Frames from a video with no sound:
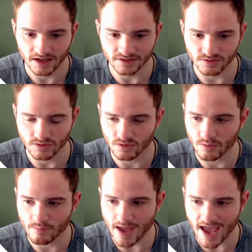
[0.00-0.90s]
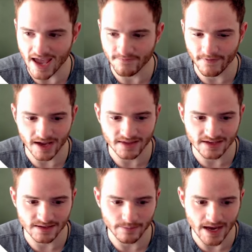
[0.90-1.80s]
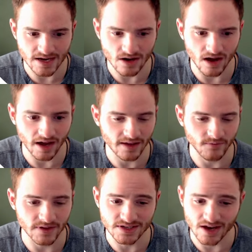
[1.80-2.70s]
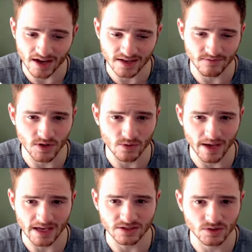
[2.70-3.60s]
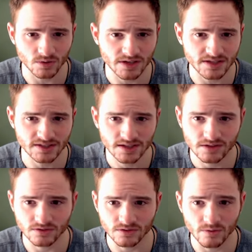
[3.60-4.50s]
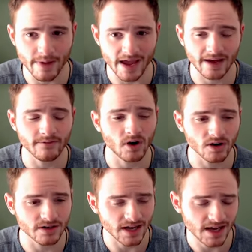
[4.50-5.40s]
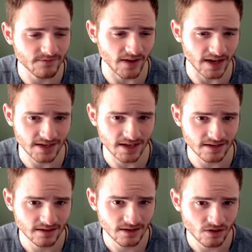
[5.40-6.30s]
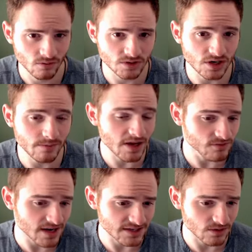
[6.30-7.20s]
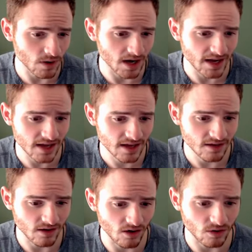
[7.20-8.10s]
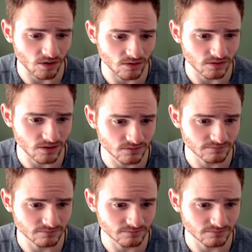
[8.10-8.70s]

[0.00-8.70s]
Uh, so Google may find this, it may not. If it's not in the view page source, Google may have a hard time finding it, which should be a reason why all